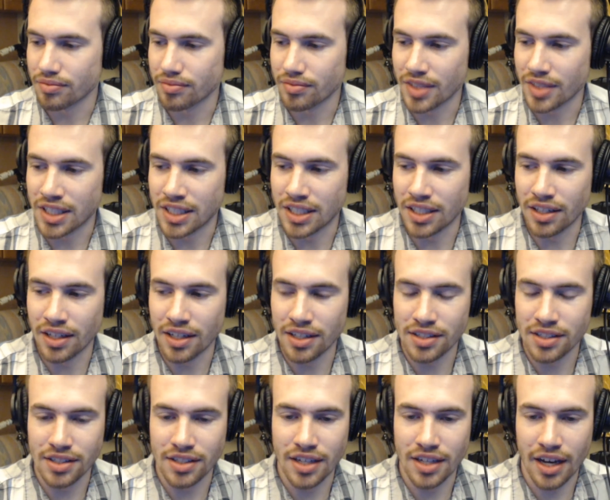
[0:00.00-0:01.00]
see
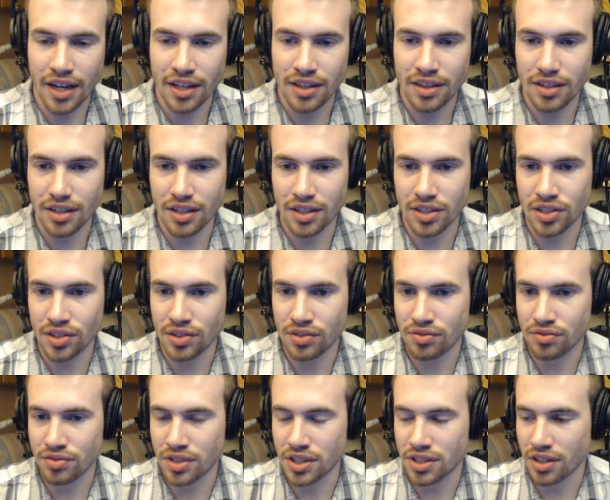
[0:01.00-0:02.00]
his death in
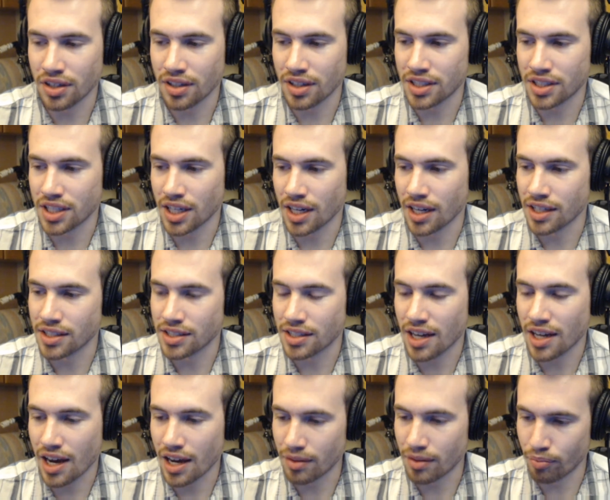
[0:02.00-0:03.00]
Return of the Jedi as
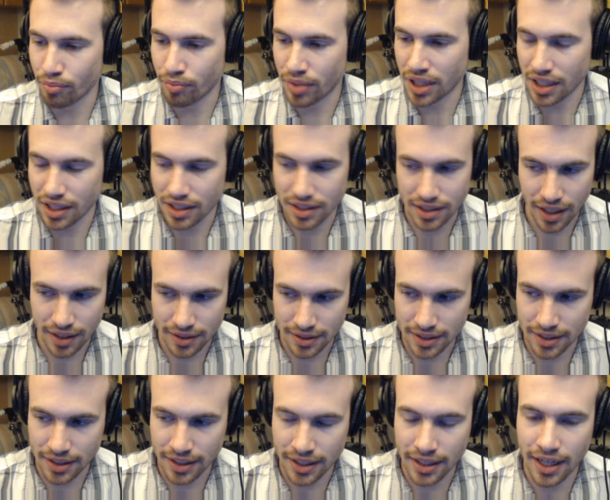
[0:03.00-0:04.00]
not being a death.
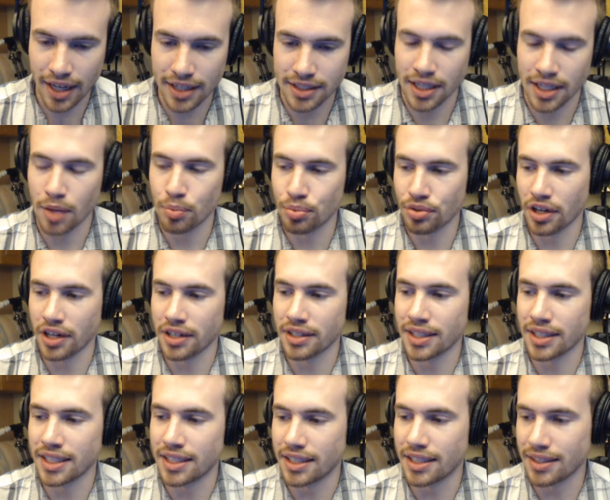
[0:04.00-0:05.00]
He got
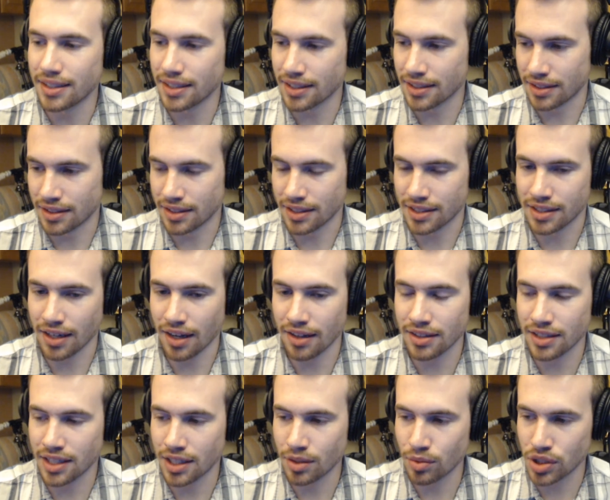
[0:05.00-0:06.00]
temporarily eaten. It's not
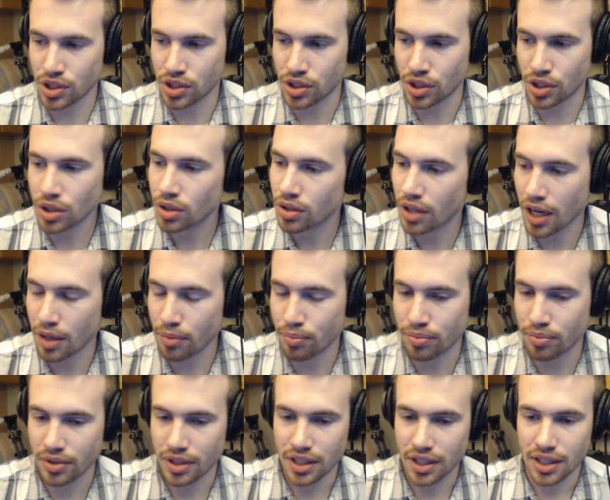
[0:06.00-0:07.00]
like he was chewed up
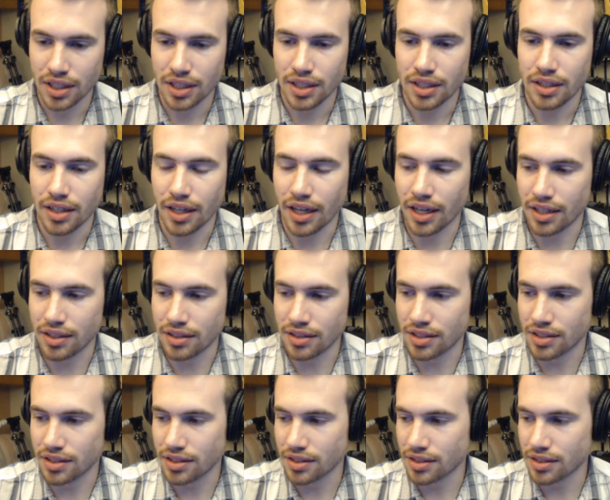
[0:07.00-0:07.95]
and